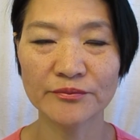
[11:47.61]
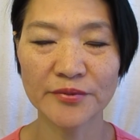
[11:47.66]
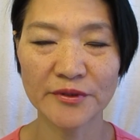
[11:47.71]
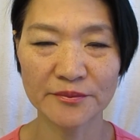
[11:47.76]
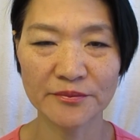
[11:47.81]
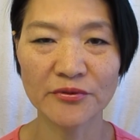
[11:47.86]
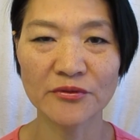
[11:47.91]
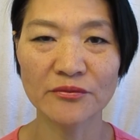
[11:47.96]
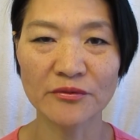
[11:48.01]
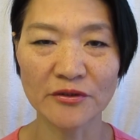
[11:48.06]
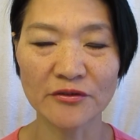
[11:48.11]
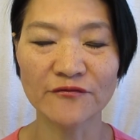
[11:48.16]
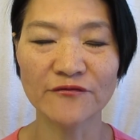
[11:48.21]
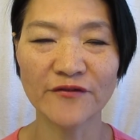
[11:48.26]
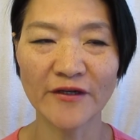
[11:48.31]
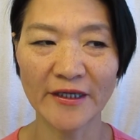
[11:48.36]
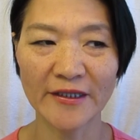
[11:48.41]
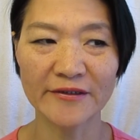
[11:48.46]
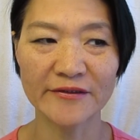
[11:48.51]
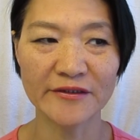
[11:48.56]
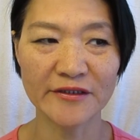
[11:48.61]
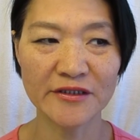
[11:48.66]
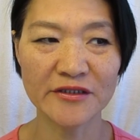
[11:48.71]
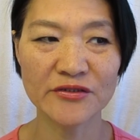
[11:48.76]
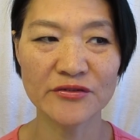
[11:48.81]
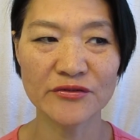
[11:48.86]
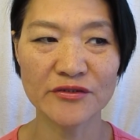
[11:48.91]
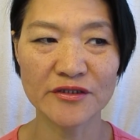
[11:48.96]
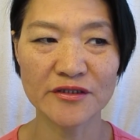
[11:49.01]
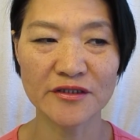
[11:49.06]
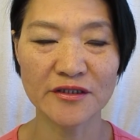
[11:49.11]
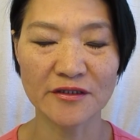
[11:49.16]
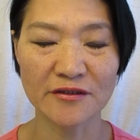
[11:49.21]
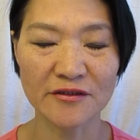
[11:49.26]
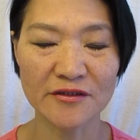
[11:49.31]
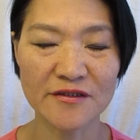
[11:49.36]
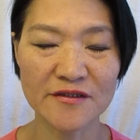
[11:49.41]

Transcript: people will find interesting.